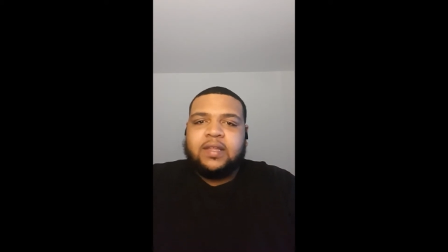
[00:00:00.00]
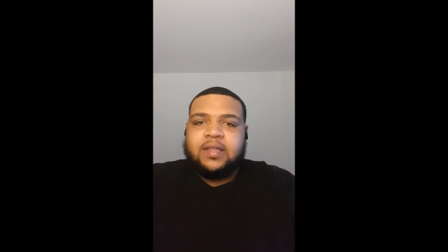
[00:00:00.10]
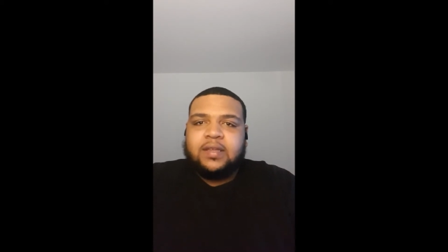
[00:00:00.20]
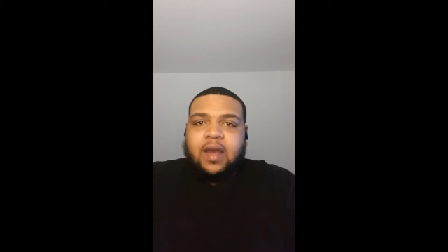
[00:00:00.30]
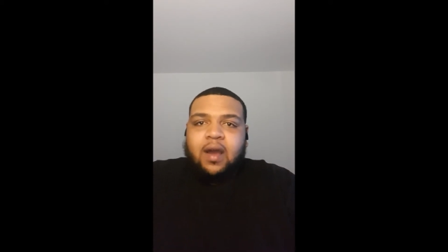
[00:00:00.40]

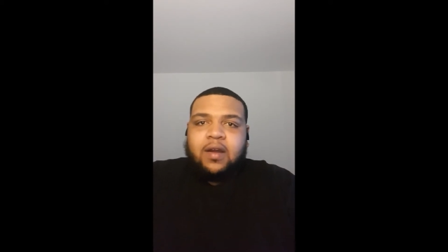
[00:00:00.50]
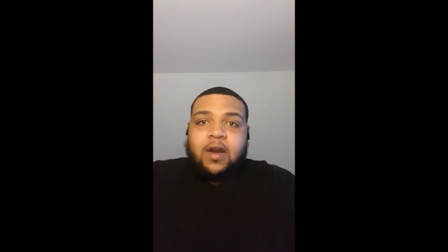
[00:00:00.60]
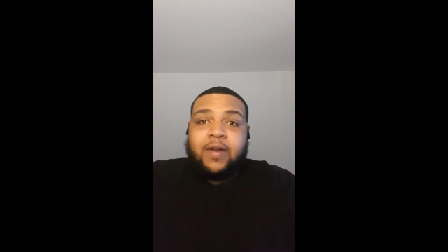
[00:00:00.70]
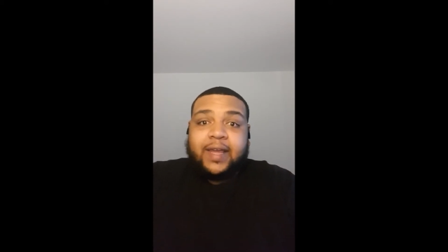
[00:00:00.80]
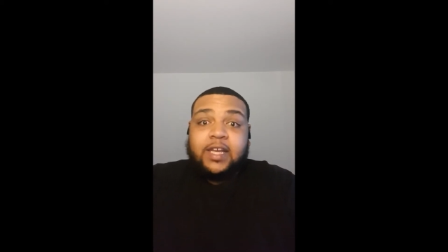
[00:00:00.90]

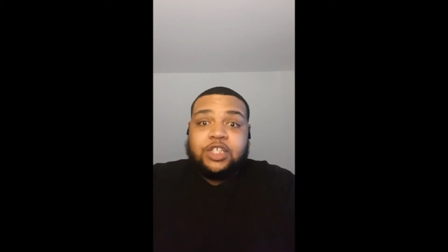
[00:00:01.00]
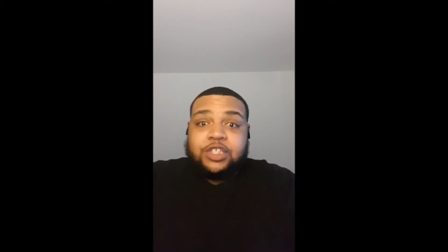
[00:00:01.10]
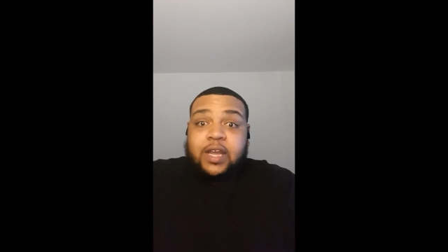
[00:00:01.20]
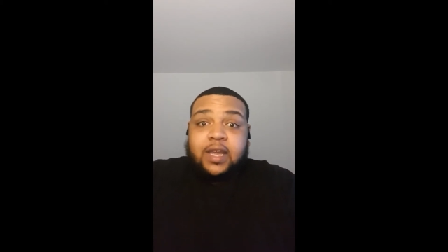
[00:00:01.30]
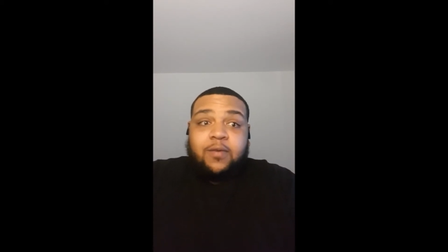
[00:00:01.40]
Yonko. Like, he's
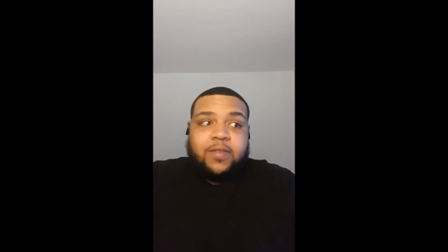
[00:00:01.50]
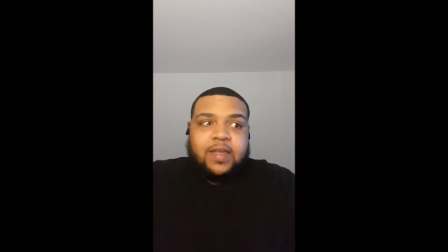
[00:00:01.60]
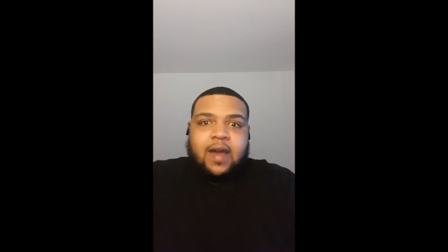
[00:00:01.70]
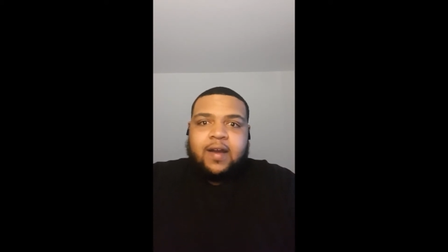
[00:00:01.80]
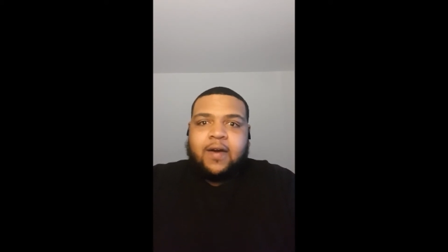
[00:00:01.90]
shaking with
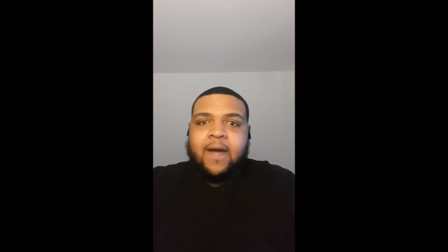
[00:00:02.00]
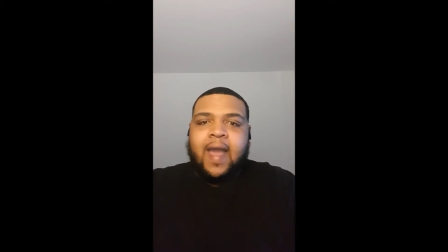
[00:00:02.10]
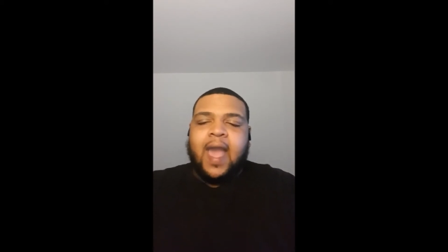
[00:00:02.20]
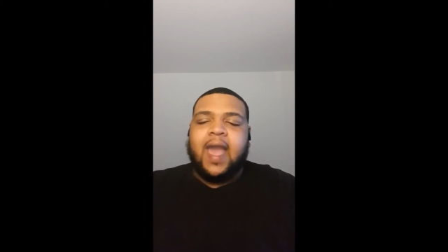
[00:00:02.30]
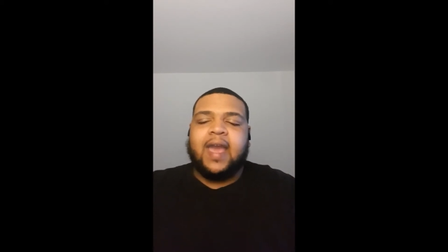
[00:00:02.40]
Yonko,
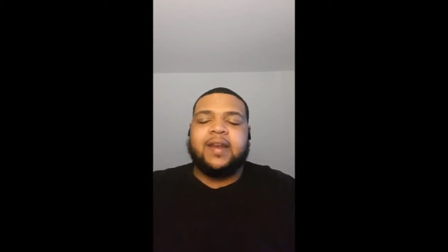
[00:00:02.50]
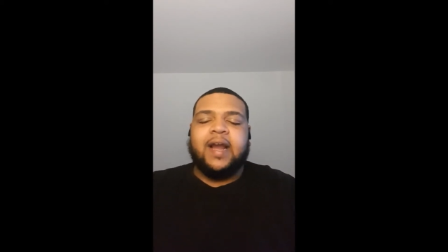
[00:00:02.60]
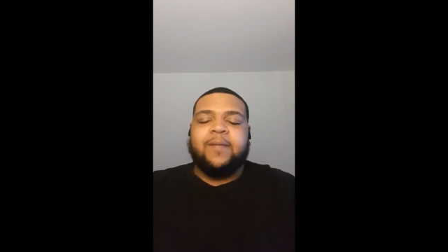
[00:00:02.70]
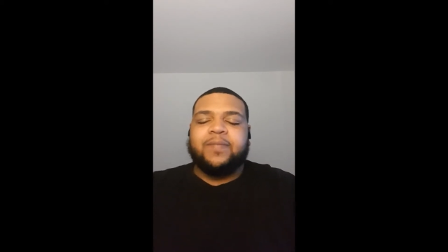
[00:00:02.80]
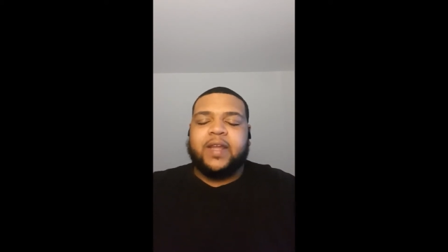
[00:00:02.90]
and
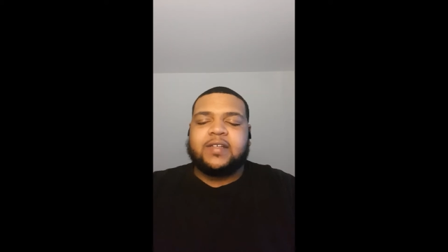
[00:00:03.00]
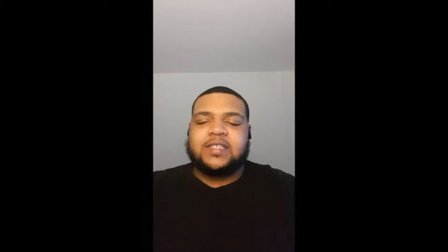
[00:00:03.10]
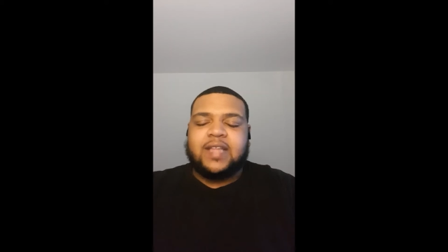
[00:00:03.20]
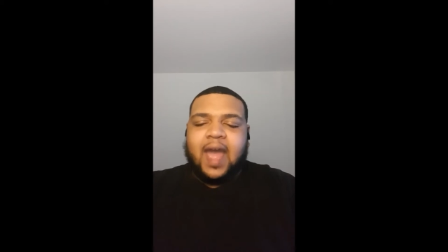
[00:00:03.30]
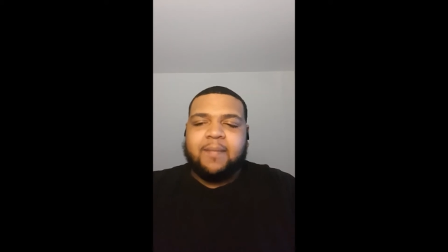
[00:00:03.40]
there's
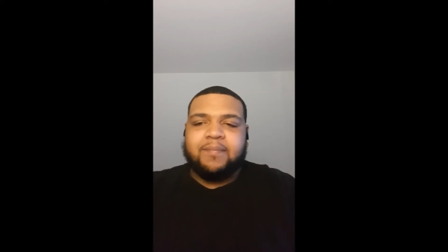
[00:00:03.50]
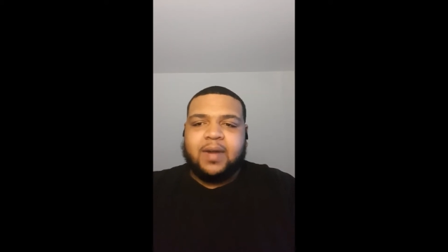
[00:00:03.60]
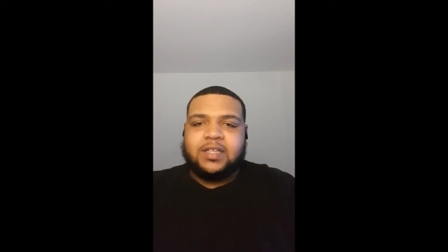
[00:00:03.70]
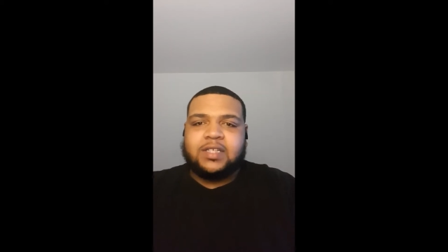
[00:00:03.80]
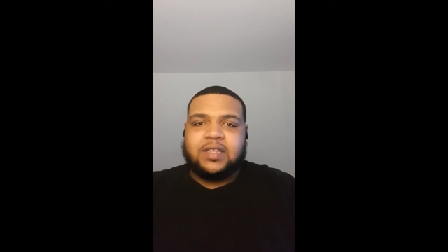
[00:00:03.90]
not
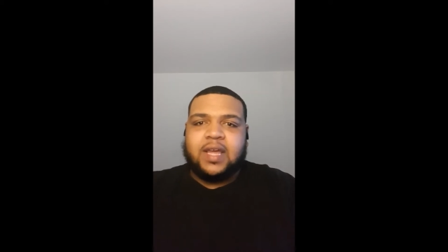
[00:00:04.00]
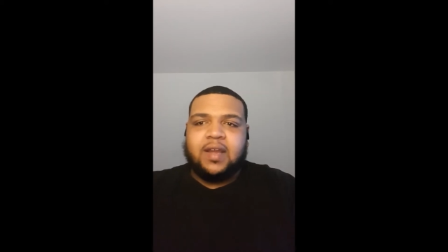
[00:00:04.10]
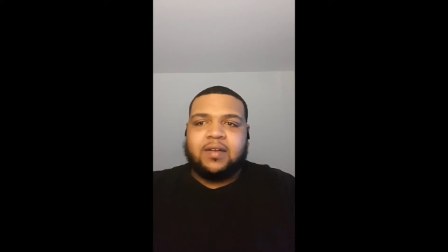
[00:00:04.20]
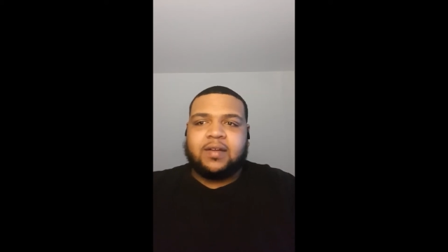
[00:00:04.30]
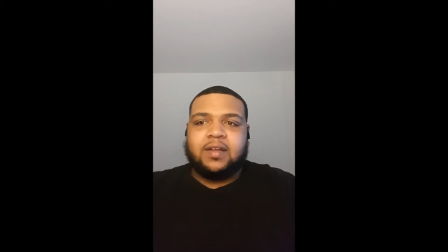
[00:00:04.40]
much
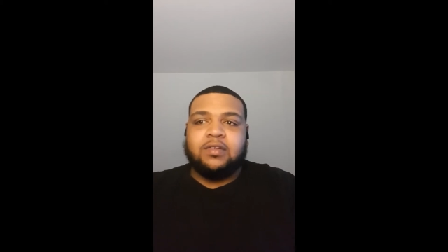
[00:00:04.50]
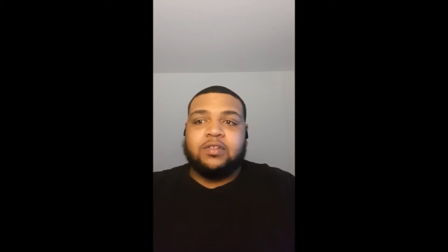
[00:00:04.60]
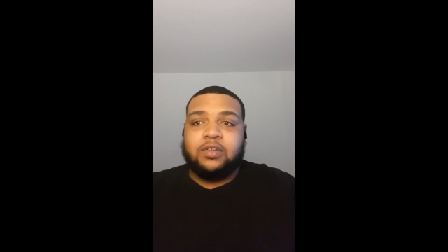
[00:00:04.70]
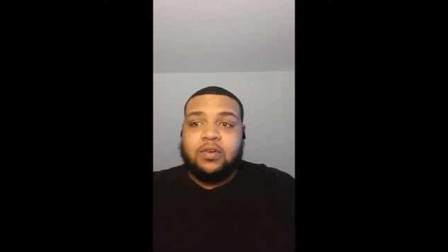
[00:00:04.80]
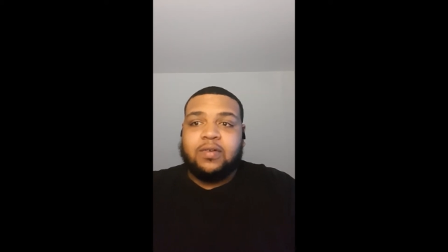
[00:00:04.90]
there can
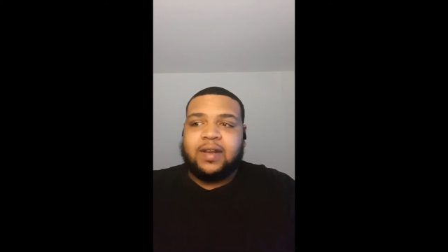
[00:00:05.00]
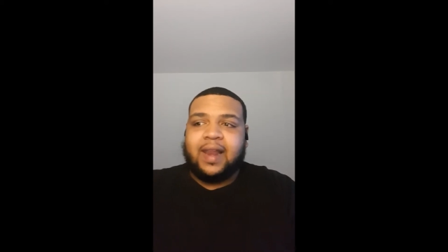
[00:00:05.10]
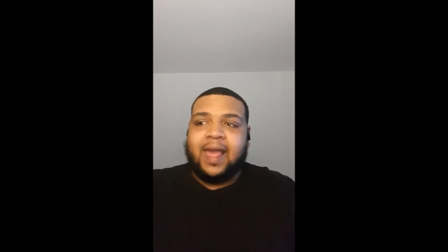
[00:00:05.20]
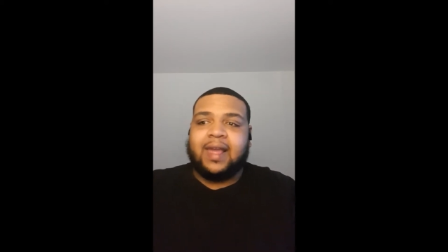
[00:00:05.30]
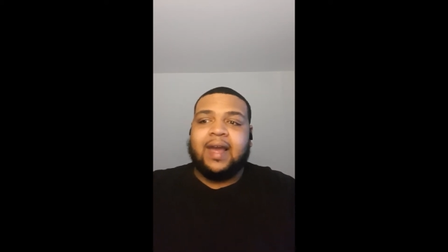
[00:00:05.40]
do to
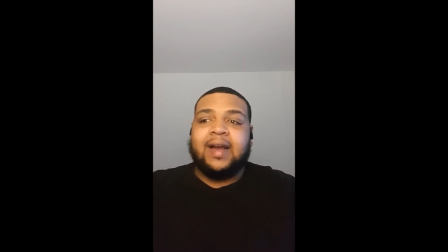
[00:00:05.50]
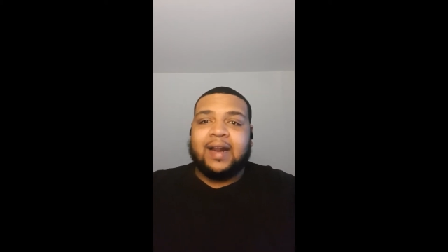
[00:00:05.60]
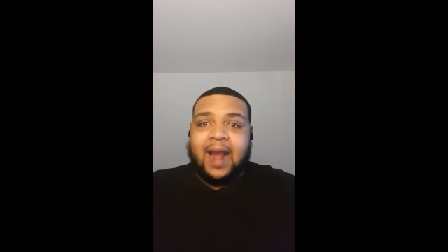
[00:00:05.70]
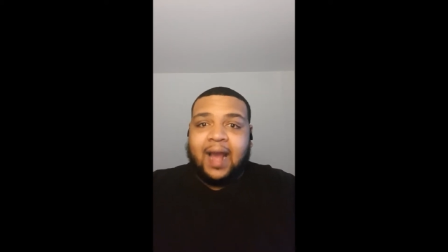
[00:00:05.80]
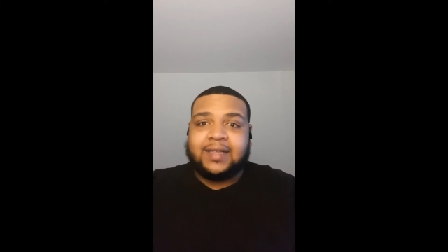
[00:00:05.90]
like
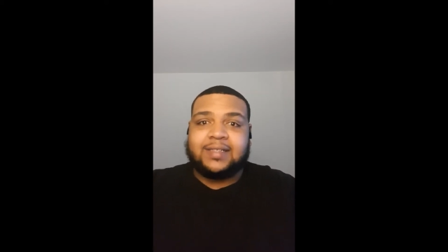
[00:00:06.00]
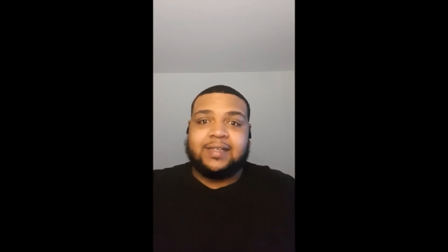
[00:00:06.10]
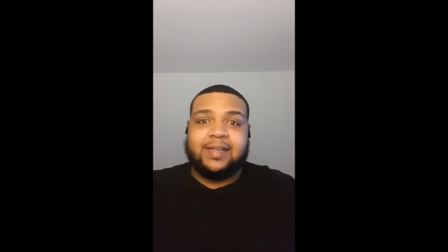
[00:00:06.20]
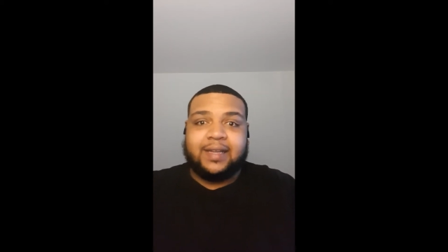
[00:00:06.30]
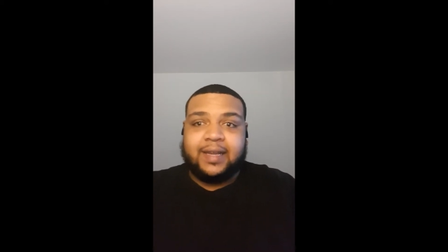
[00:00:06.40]

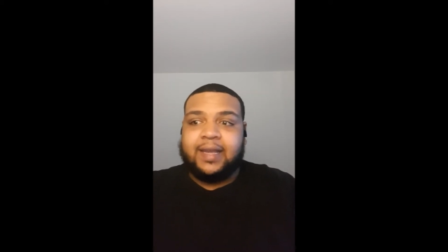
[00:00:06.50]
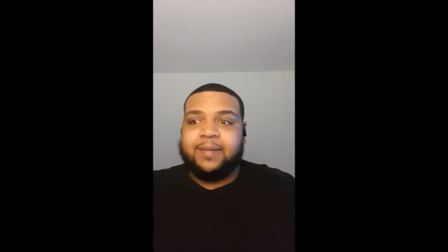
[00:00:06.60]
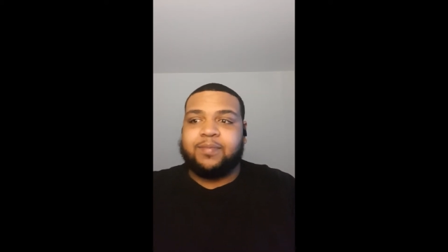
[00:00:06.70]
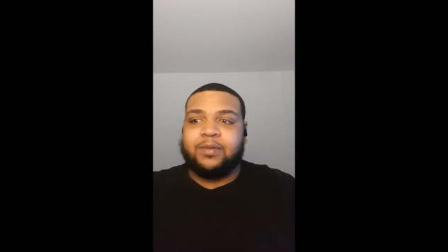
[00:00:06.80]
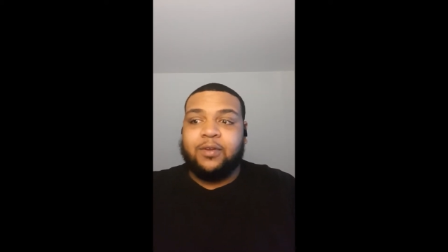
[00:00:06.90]
constantly
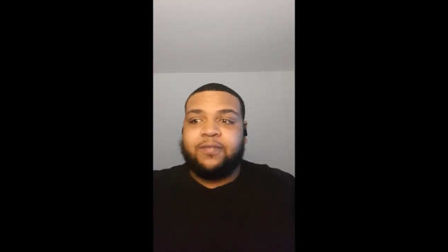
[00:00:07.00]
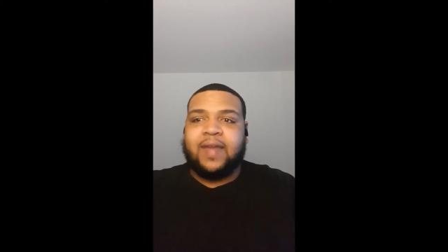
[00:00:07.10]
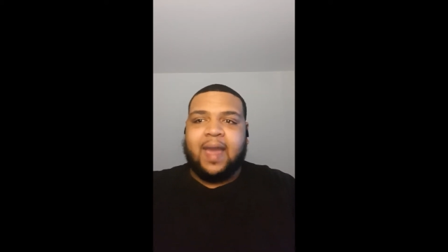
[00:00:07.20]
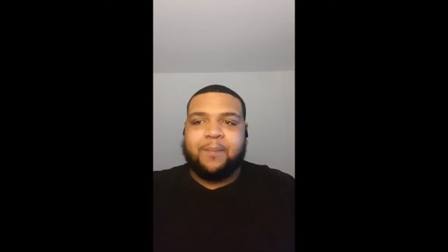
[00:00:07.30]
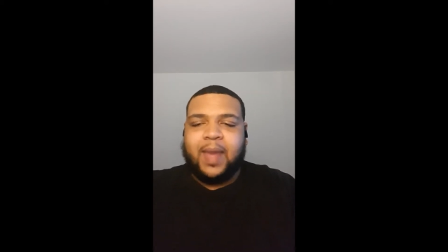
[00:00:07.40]
keep
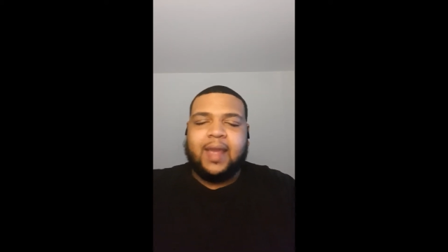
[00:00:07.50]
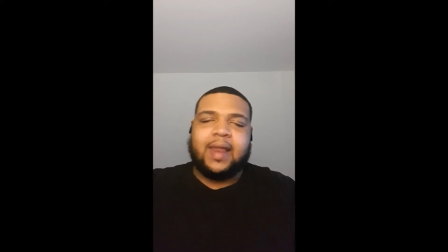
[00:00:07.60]
Luffy at bay.